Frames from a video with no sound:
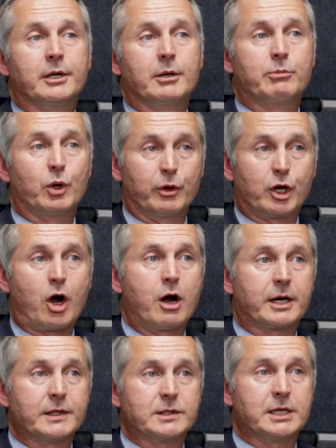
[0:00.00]
pull the
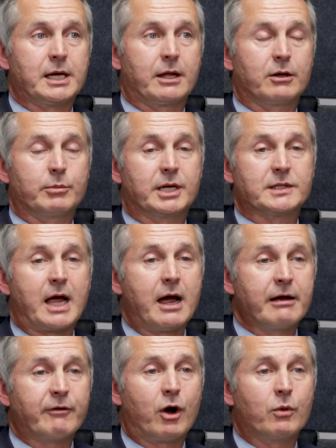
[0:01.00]
caucus together, because
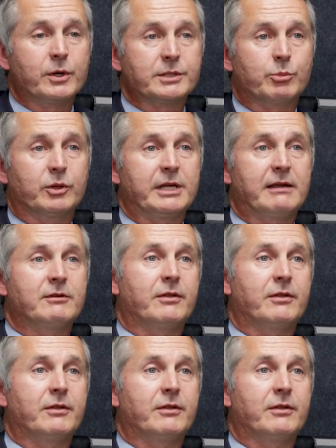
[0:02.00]
I've always believed